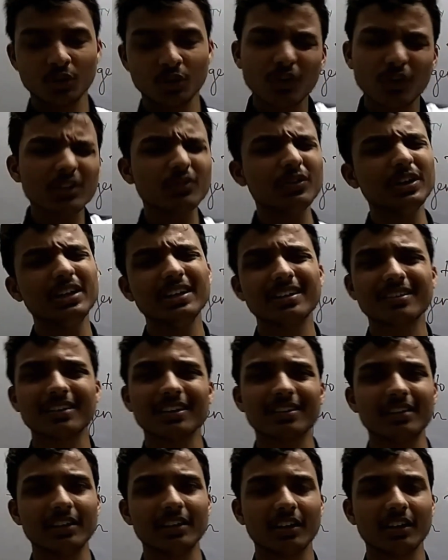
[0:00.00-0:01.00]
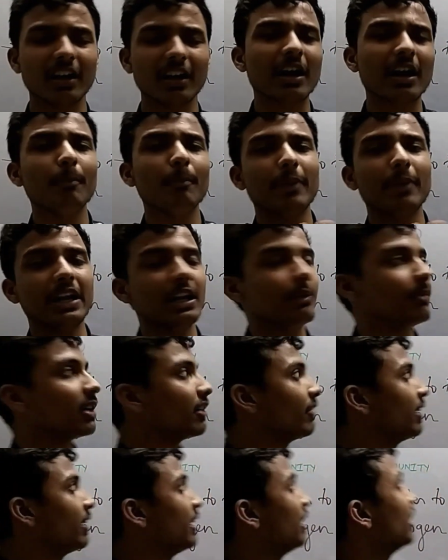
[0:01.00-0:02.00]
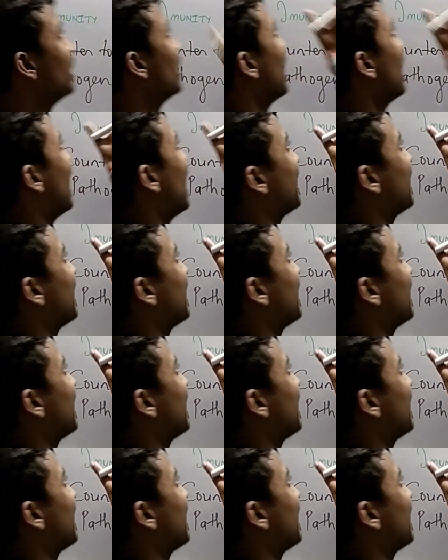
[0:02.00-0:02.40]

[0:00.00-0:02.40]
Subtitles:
First, we are discussing comparing between